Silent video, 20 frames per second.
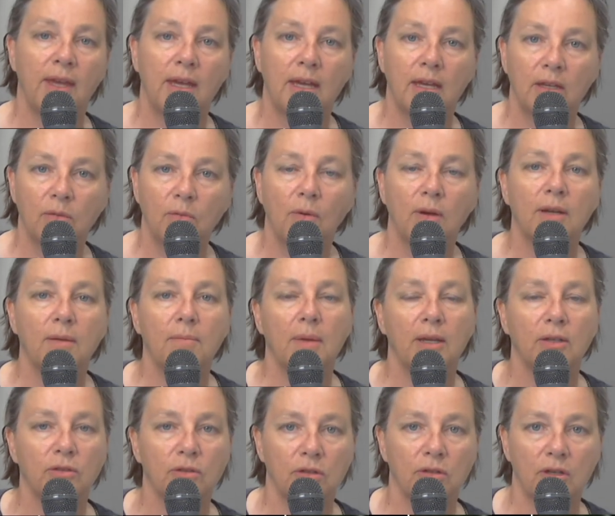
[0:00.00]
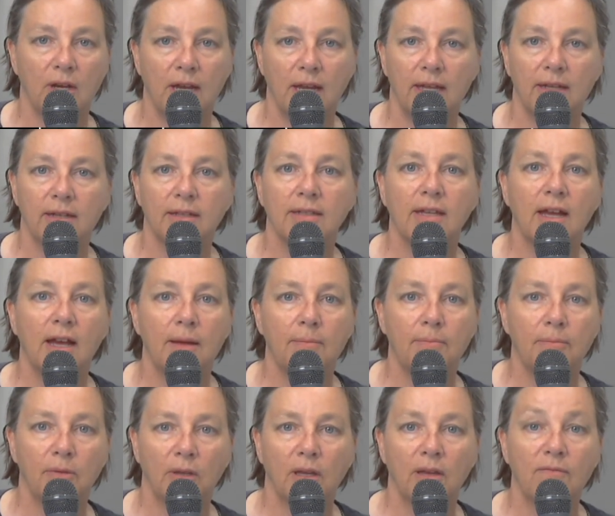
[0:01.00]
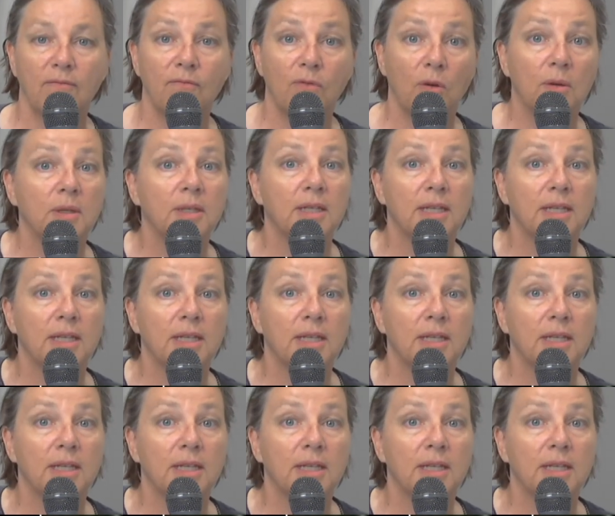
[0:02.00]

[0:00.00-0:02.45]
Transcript: You want to make sure your head is up, looking forward,